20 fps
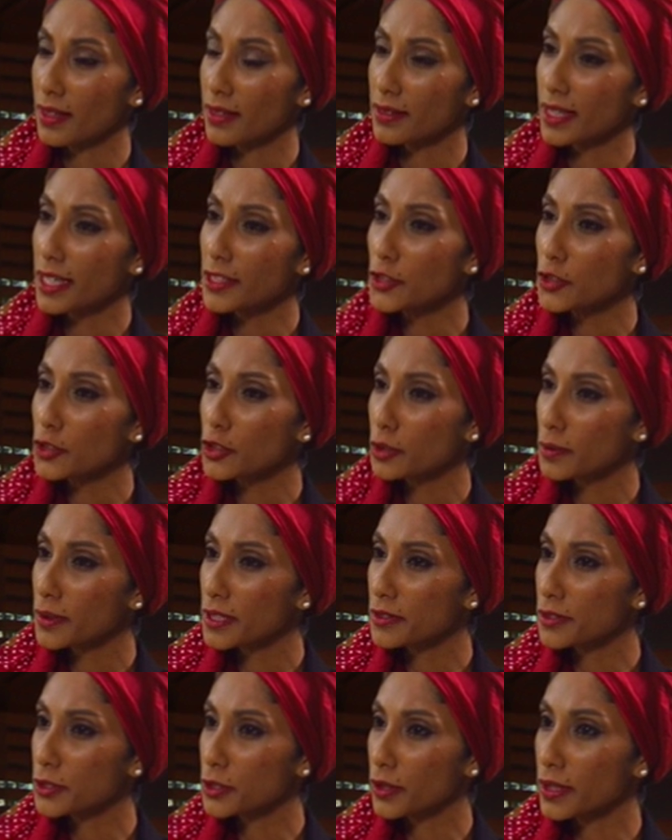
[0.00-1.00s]
Thank you so
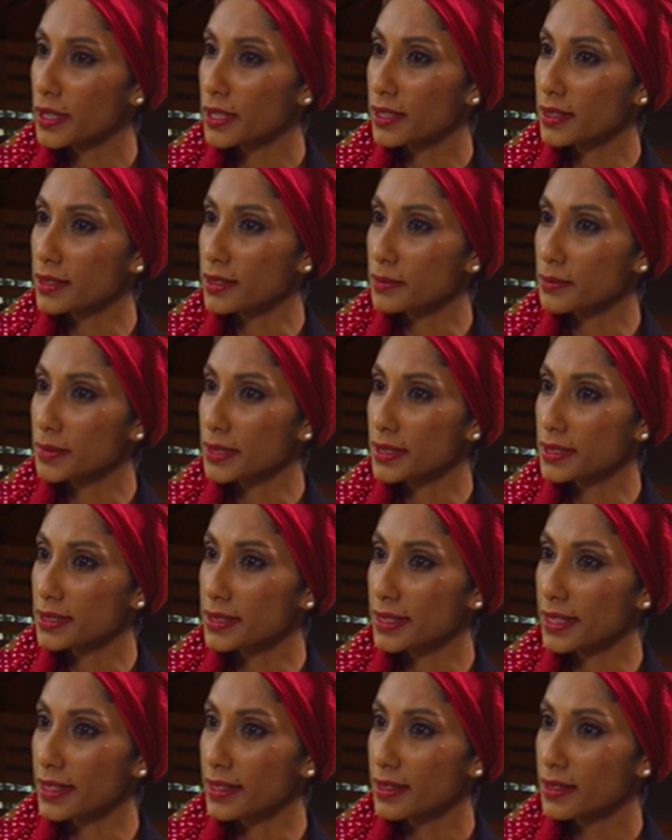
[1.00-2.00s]
much for joining us in Biz
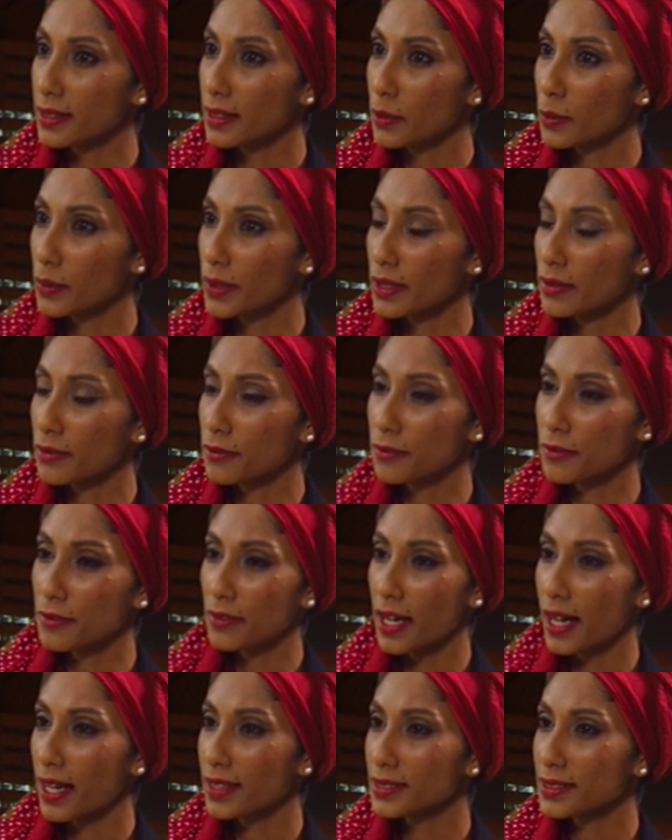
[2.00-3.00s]
Today. We've
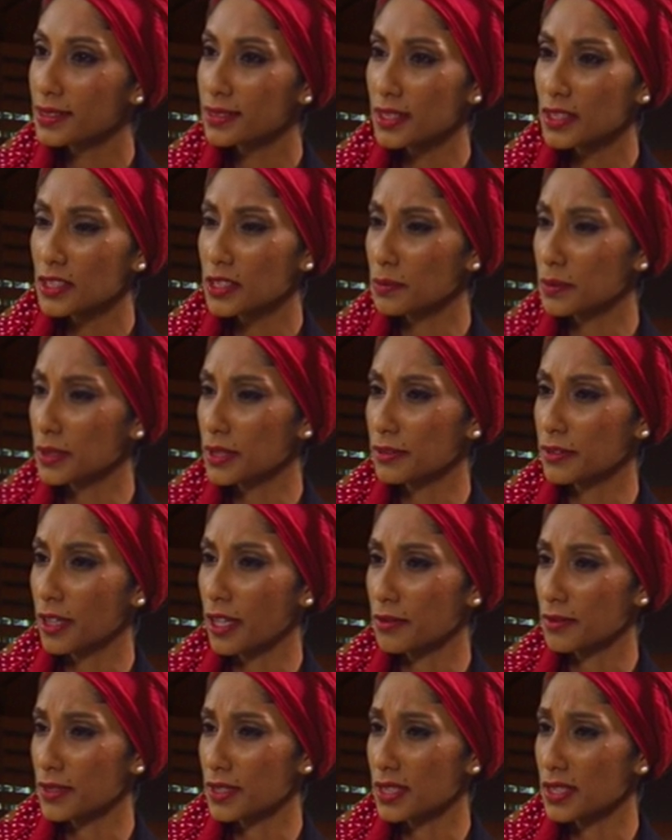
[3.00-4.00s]
had such a brief
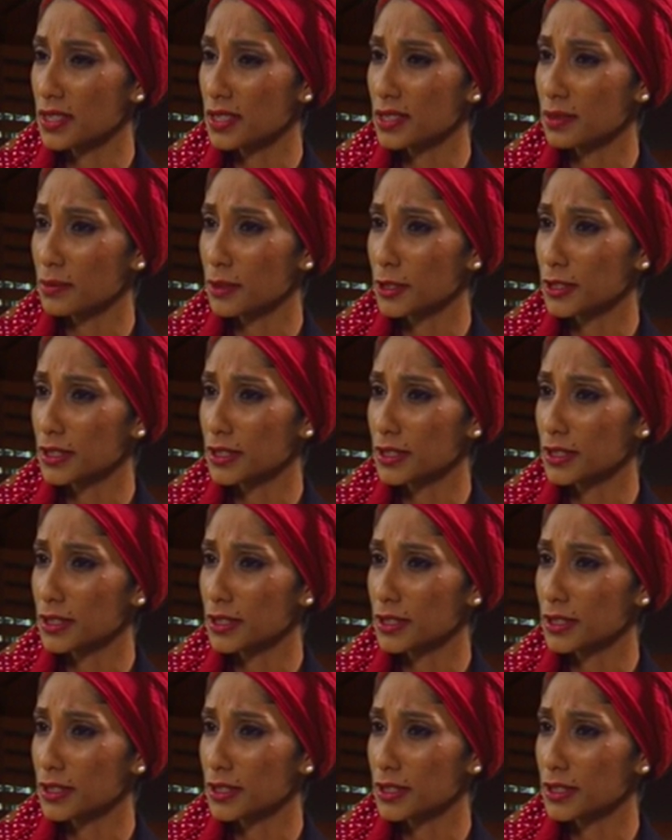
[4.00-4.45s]
conversation about